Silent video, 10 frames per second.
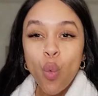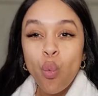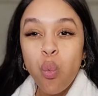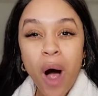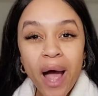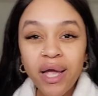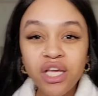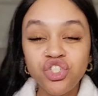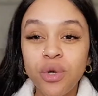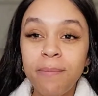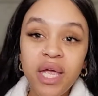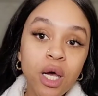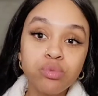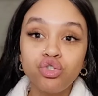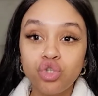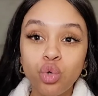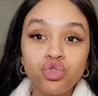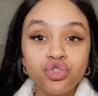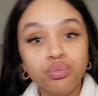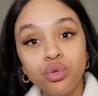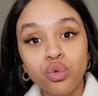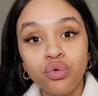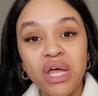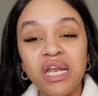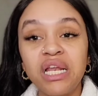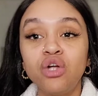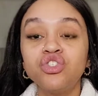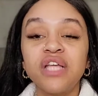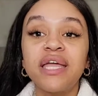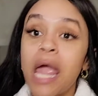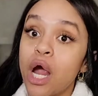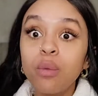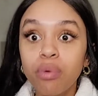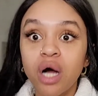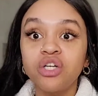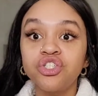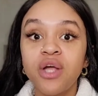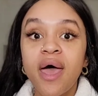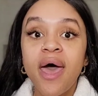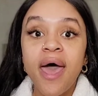why is your makeup so smooth and looks like airbrush?